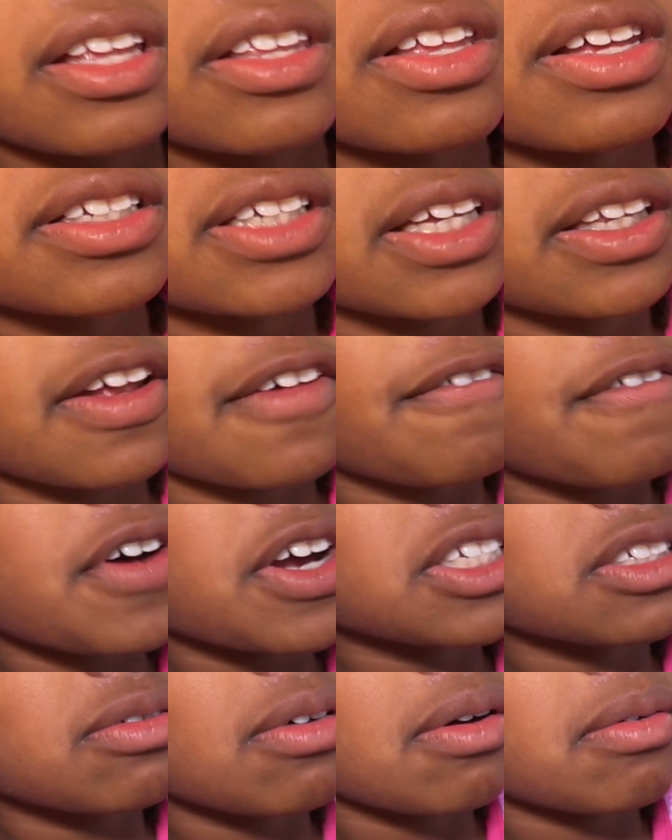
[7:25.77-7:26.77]
looks like the
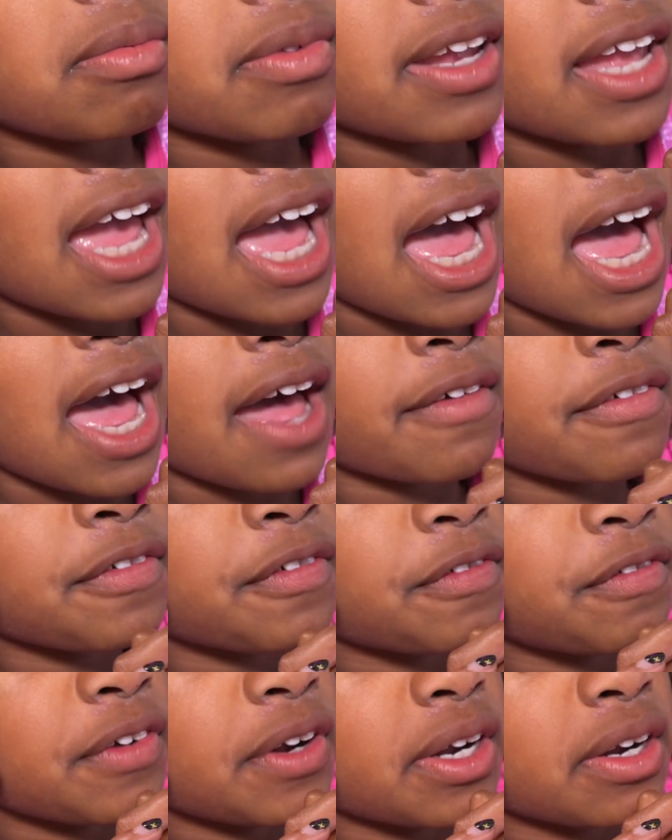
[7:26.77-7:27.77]
first one we have
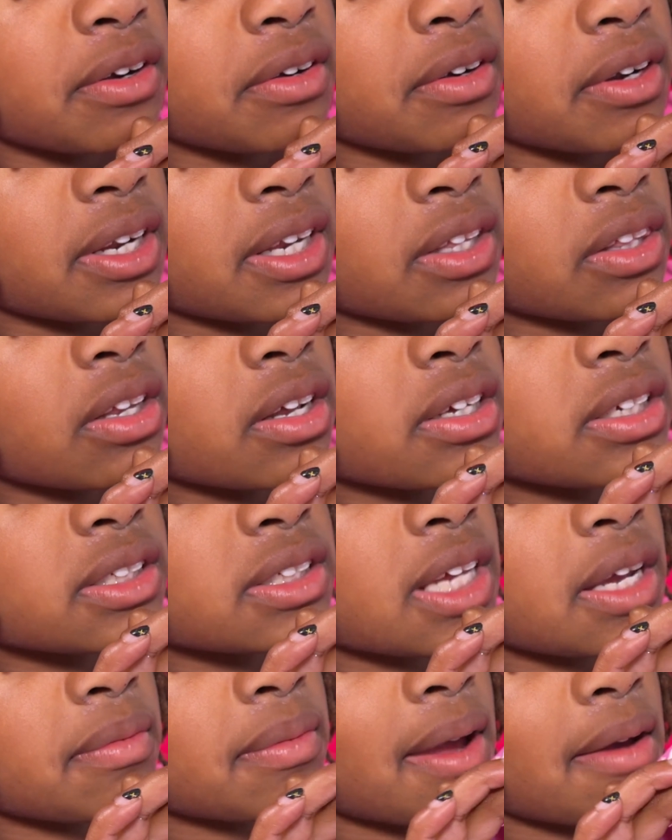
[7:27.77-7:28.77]
fruit. It looks
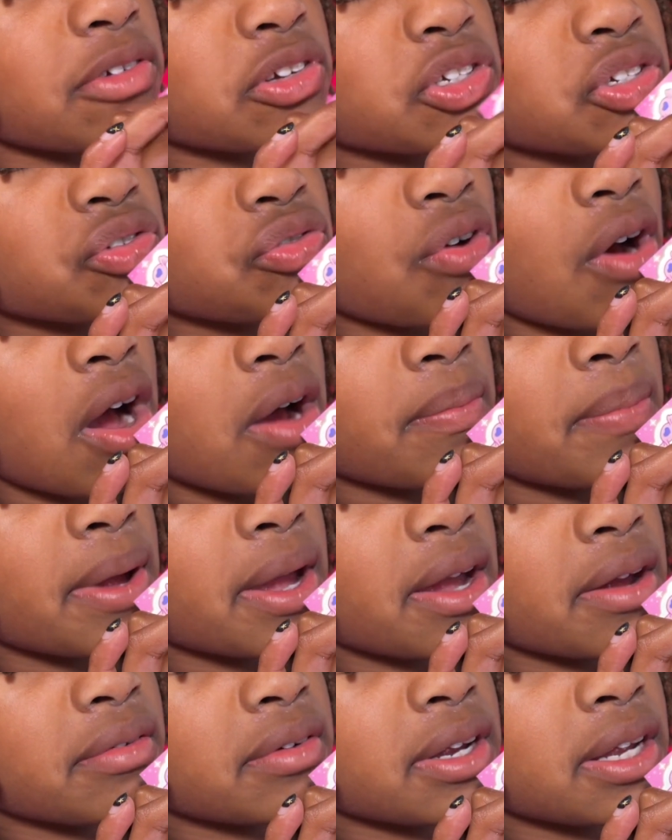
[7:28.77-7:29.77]
like we have
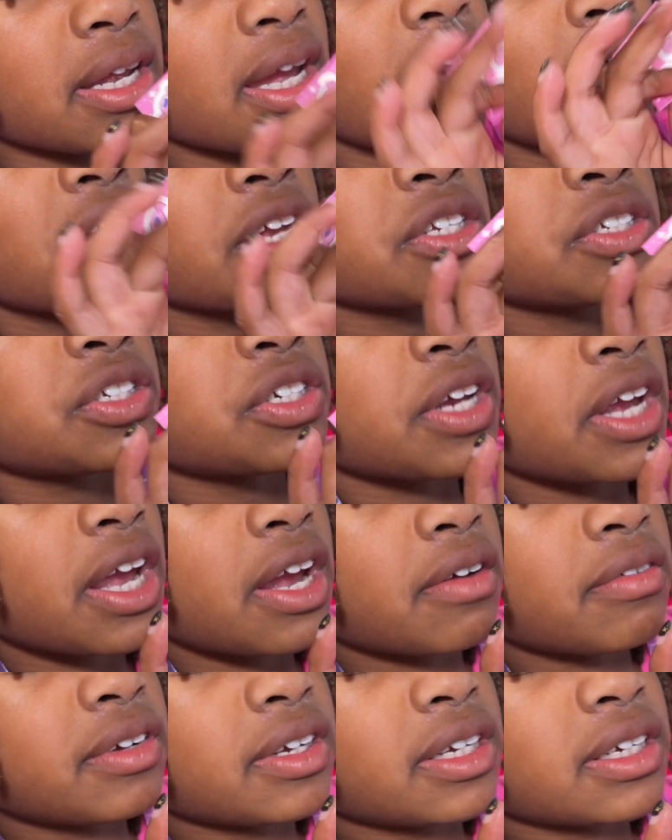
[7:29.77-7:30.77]
strawberry,
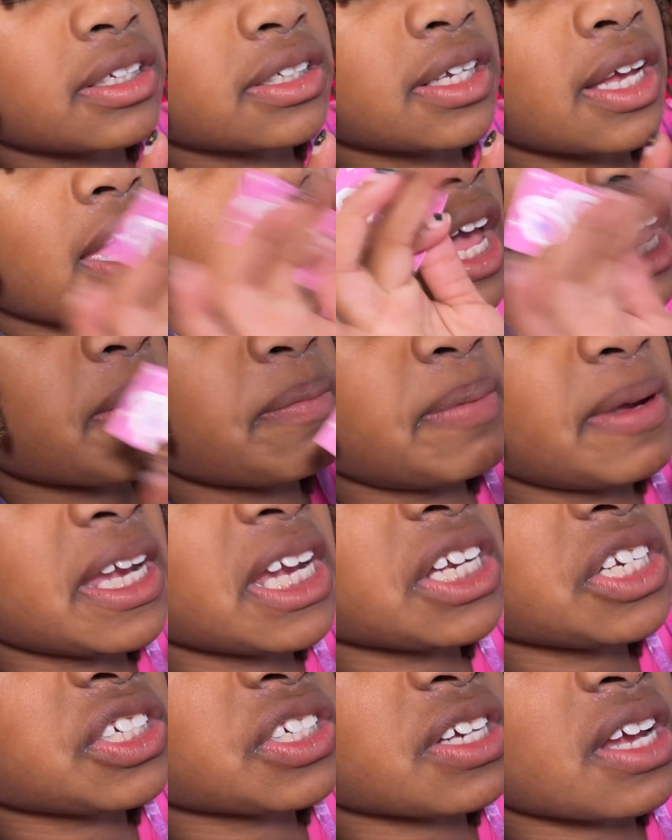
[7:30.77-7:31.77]
cherries, and
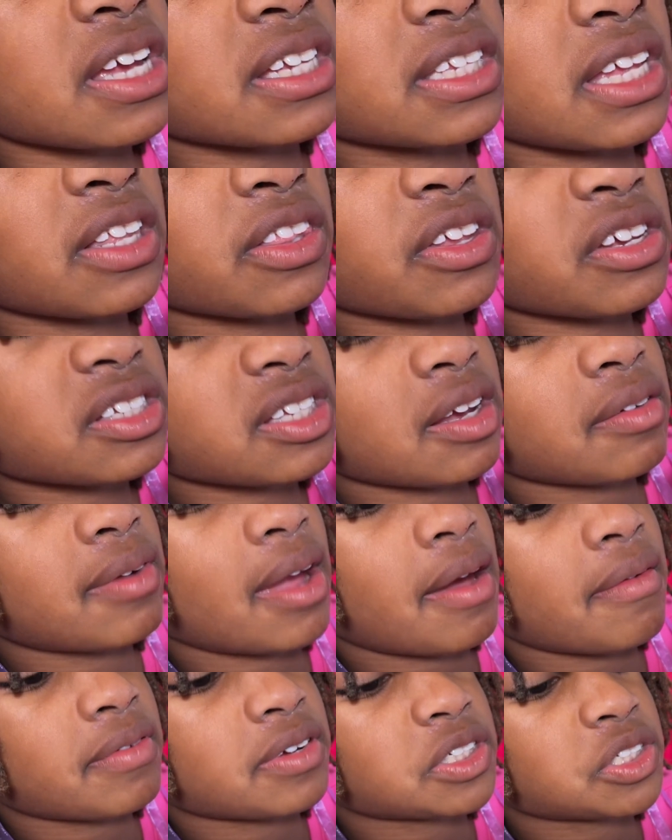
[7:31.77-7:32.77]
peaches. It looks like we
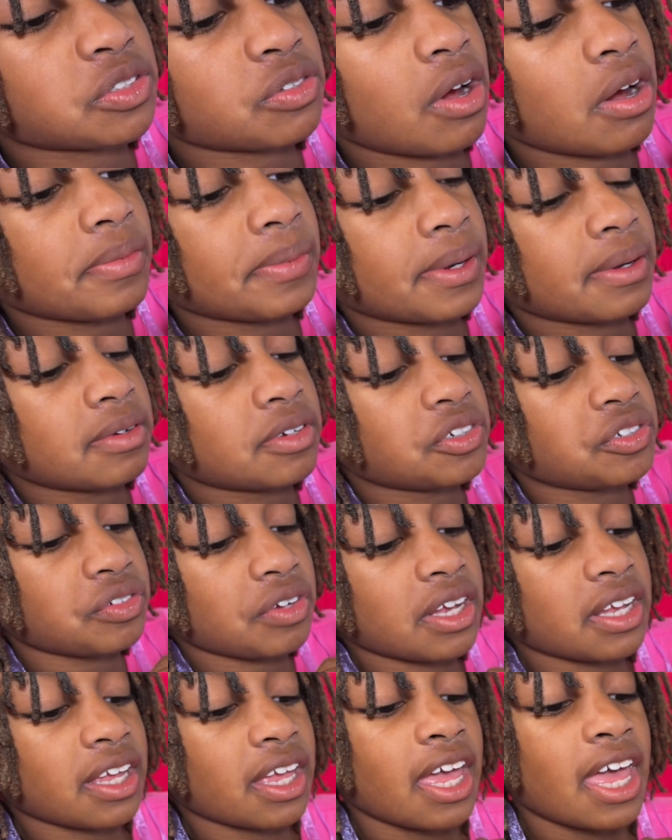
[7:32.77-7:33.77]
have a strawberry
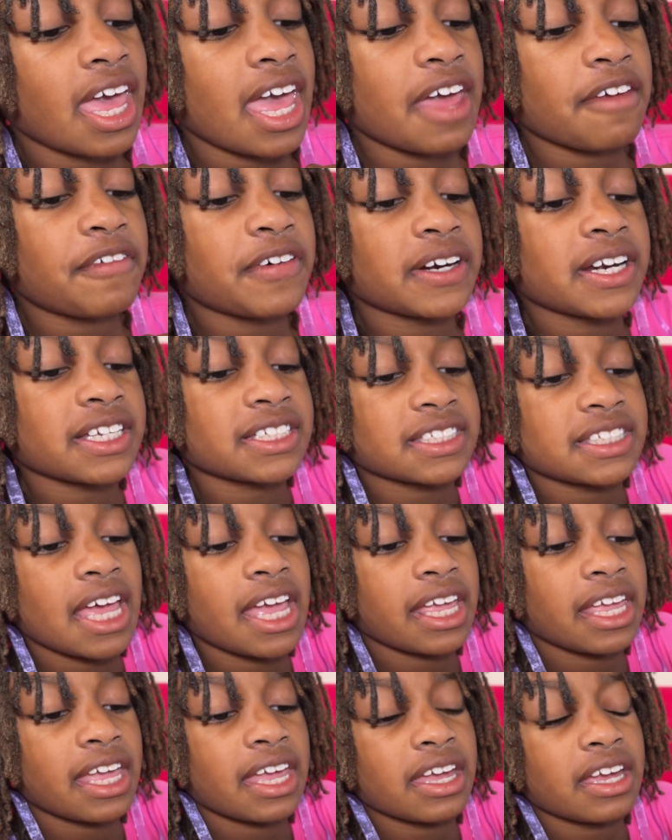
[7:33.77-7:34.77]
drink. And for the
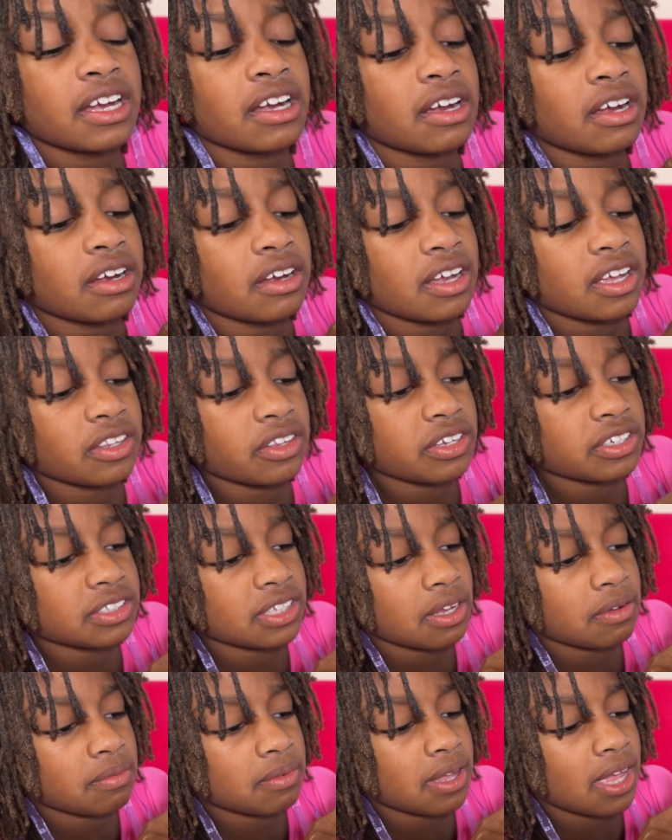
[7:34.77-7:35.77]
second, it looks
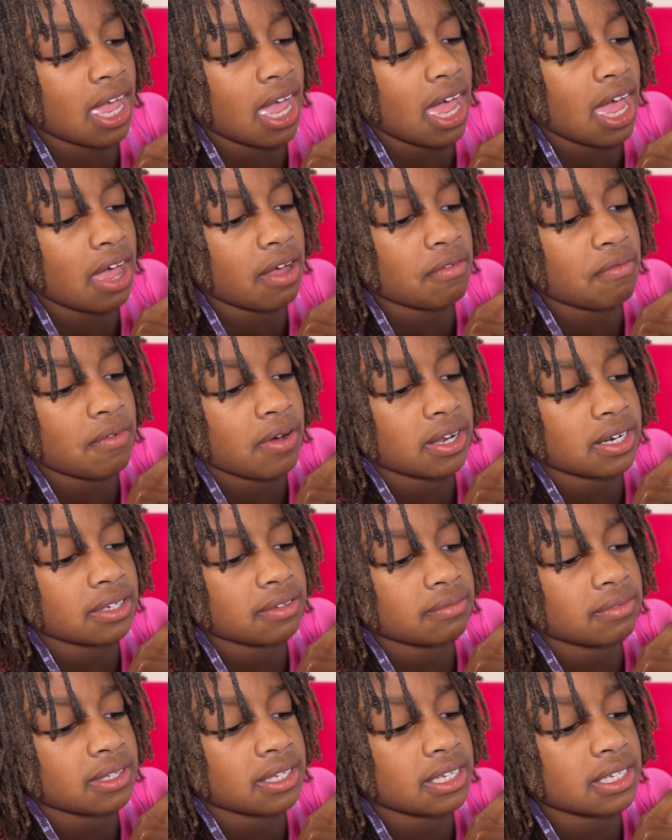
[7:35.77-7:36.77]
like we have one
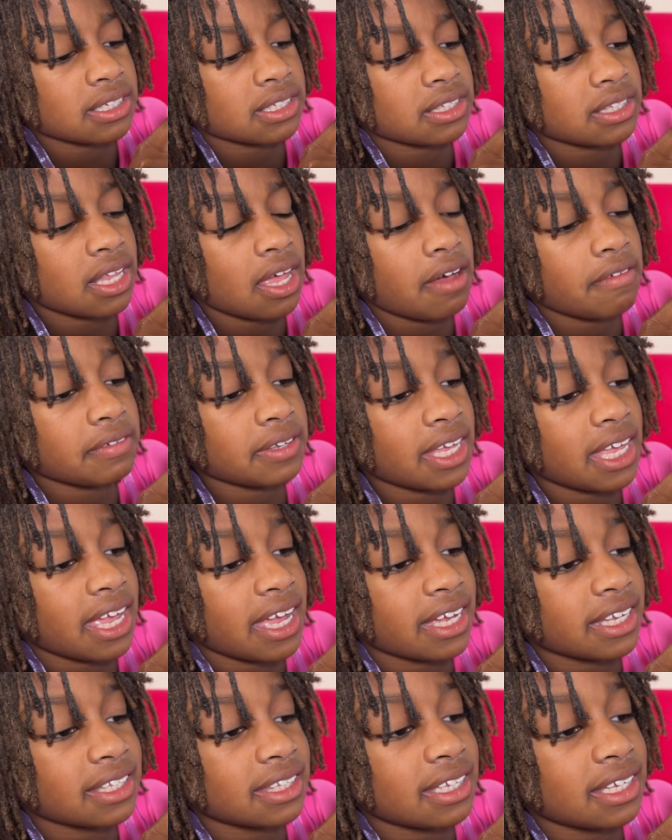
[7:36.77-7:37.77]
of these love
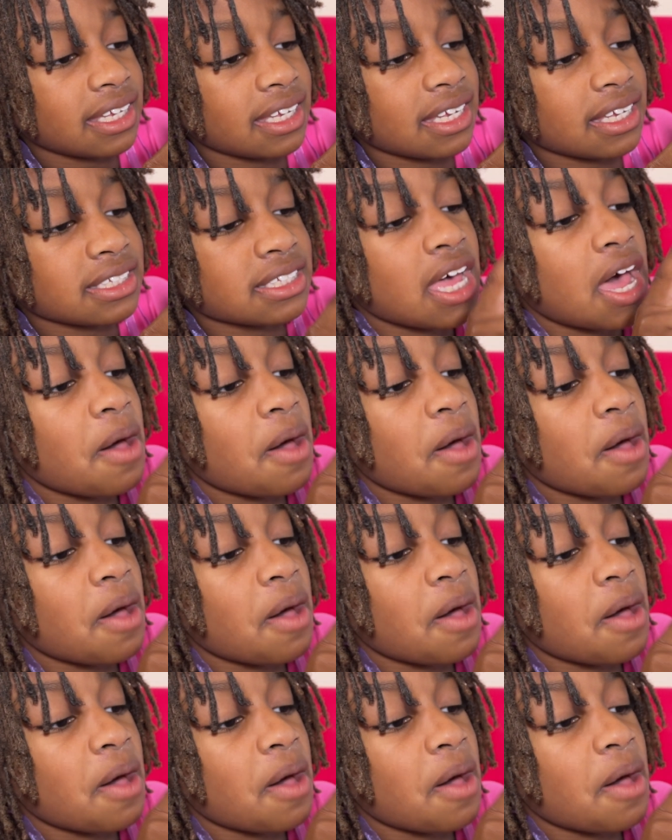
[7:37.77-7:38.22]
candies,